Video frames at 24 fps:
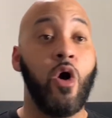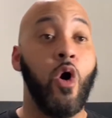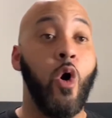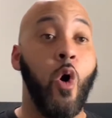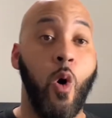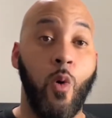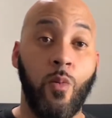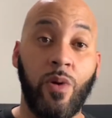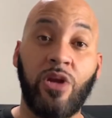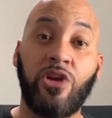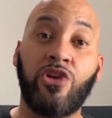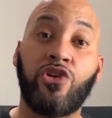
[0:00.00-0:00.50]

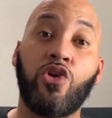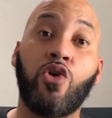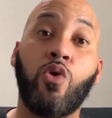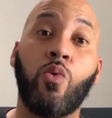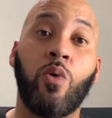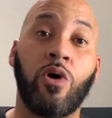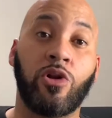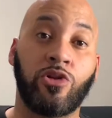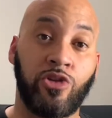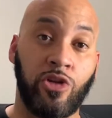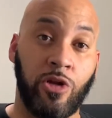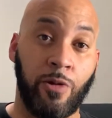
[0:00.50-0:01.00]
or we do
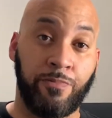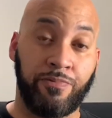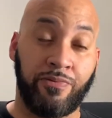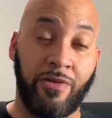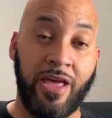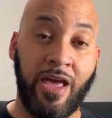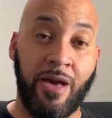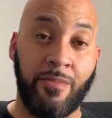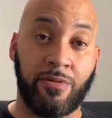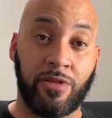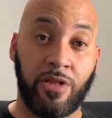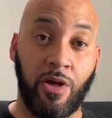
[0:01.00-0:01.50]
want you to
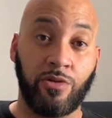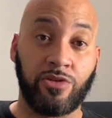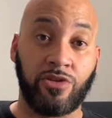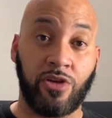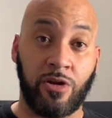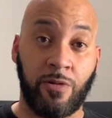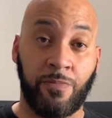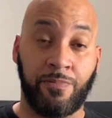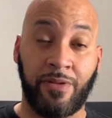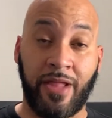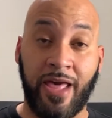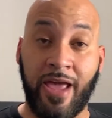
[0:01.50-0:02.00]
play up close on
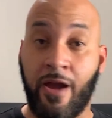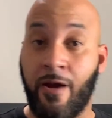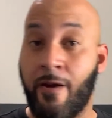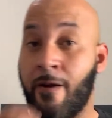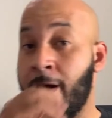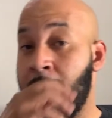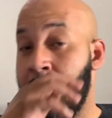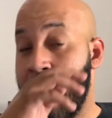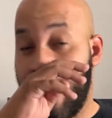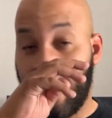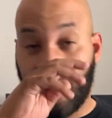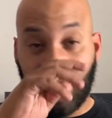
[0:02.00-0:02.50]
a player
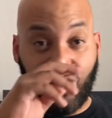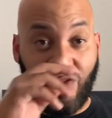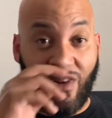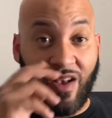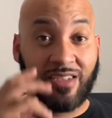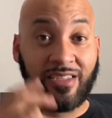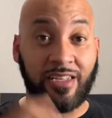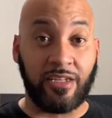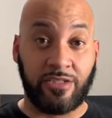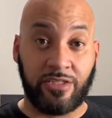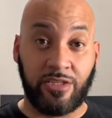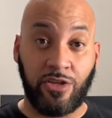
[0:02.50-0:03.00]
and
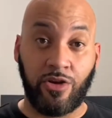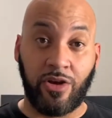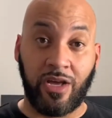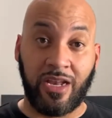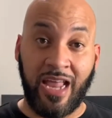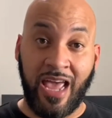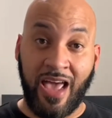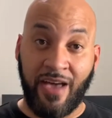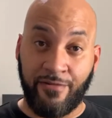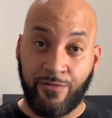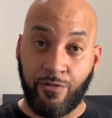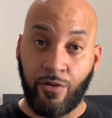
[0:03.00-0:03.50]
trust that you're going
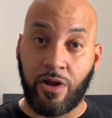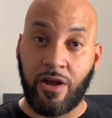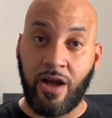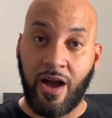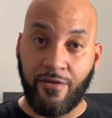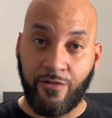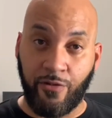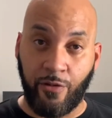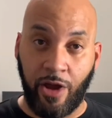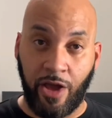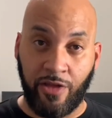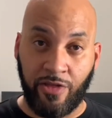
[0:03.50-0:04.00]
to have
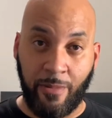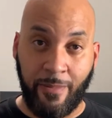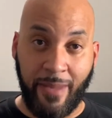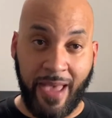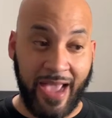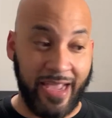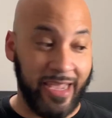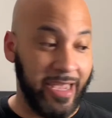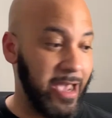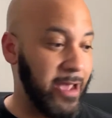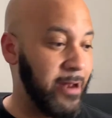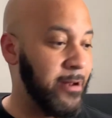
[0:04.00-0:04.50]
recovery on the
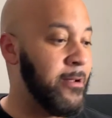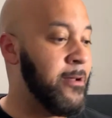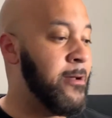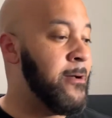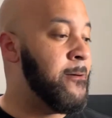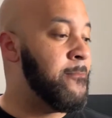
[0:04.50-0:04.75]
back end.